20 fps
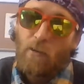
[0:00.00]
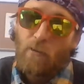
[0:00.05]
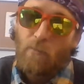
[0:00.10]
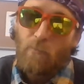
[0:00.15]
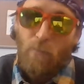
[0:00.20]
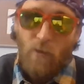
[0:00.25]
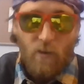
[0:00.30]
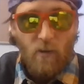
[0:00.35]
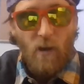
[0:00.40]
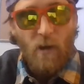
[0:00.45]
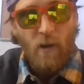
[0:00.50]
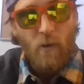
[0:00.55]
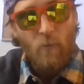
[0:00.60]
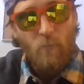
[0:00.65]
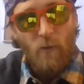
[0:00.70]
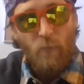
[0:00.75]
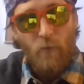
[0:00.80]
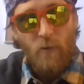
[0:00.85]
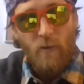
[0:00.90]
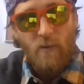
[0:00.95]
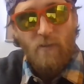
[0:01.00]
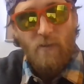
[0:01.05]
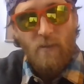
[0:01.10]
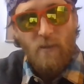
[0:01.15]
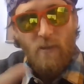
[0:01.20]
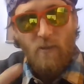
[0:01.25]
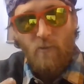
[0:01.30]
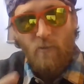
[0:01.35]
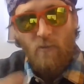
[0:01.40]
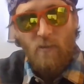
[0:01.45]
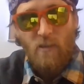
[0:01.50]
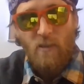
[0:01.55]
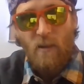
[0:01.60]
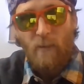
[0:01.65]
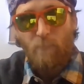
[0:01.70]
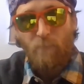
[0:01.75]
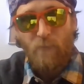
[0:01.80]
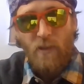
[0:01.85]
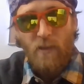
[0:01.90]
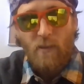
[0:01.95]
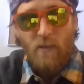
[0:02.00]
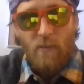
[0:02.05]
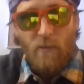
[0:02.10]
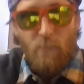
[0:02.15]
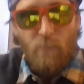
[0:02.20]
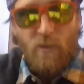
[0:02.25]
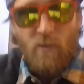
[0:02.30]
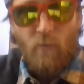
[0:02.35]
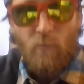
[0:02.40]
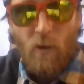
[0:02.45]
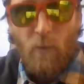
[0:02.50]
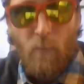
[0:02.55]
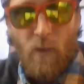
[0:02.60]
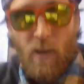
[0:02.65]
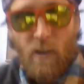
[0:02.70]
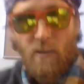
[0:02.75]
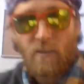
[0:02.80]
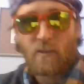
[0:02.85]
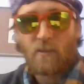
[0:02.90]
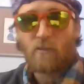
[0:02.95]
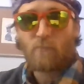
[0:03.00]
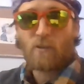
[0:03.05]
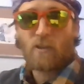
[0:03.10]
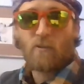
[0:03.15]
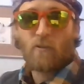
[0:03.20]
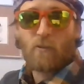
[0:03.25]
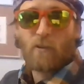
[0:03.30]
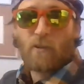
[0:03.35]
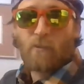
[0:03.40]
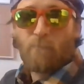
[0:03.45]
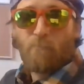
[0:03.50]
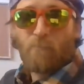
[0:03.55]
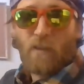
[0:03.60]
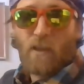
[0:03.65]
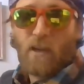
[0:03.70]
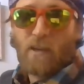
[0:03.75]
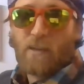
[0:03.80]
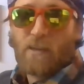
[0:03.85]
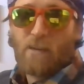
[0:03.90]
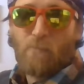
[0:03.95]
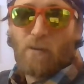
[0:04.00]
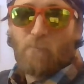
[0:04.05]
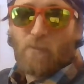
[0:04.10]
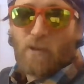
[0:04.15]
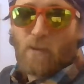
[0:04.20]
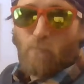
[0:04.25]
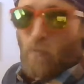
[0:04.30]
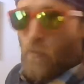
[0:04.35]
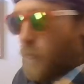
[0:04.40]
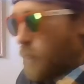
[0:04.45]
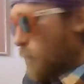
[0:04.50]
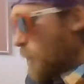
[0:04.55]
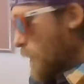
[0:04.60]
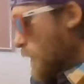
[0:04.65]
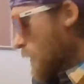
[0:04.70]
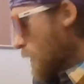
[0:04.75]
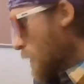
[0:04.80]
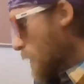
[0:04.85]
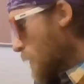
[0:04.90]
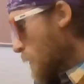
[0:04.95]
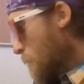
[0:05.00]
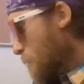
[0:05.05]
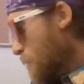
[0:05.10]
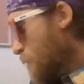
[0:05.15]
But I hope my friends can do the same thing that Mr. McMahon is going to be doing. I got my big board right here.